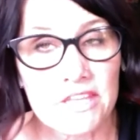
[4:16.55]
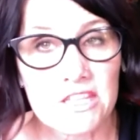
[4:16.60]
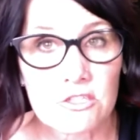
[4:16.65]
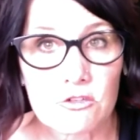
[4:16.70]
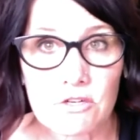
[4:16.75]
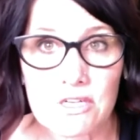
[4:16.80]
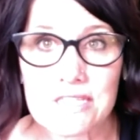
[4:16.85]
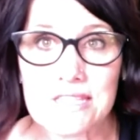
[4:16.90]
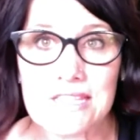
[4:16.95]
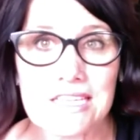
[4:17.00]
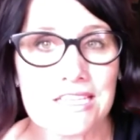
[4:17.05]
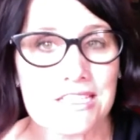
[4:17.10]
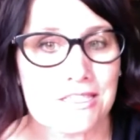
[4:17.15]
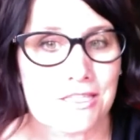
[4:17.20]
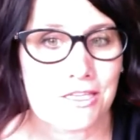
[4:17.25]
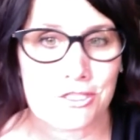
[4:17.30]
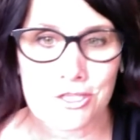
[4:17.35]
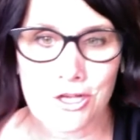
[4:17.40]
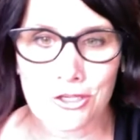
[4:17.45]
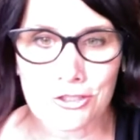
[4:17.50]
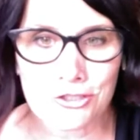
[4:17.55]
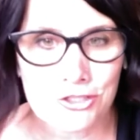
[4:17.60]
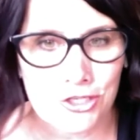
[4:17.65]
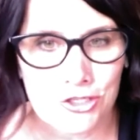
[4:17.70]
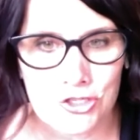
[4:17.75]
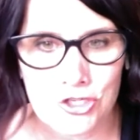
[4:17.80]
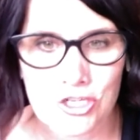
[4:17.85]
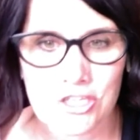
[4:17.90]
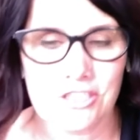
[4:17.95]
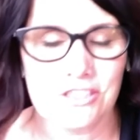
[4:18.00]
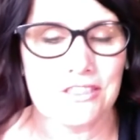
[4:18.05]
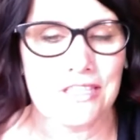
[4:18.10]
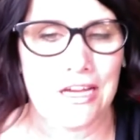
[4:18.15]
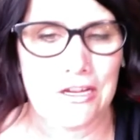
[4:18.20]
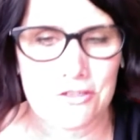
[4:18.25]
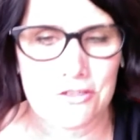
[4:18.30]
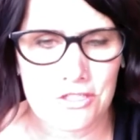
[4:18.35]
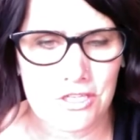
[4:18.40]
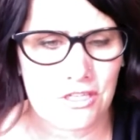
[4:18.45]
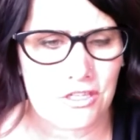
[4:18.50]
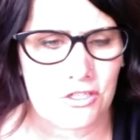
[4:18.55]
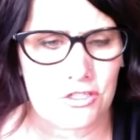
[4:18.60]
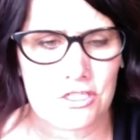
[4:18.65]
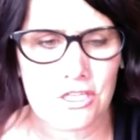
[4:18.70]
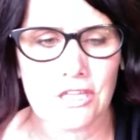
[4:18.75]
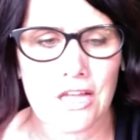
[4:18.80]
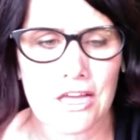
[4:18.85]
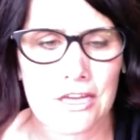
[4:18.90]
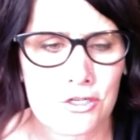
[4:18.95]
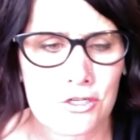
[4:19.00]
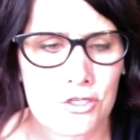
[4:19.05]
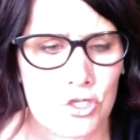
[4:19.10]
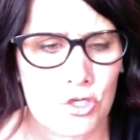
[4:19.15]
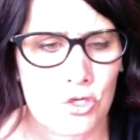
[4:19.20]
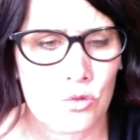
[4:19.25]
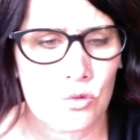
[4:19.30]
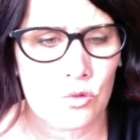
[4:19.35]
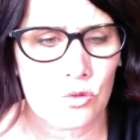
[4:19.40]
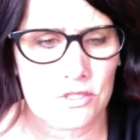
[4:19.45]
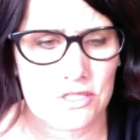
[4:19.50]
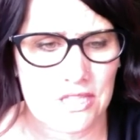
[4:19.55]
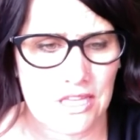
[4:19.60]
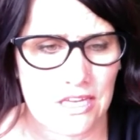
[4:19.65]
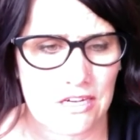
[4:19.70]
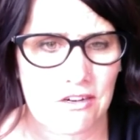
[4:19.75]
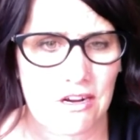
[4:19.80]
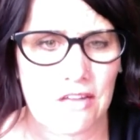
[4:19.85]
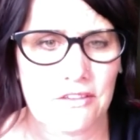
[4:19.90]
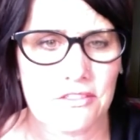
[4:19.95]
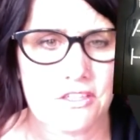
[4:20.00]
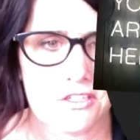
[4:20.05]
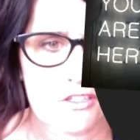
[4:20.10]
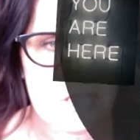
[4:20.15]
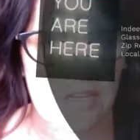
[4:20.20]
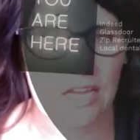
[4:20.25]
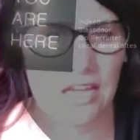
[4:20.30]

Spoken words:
And the great thing is it's all digital now, so there's a lot of tools that are out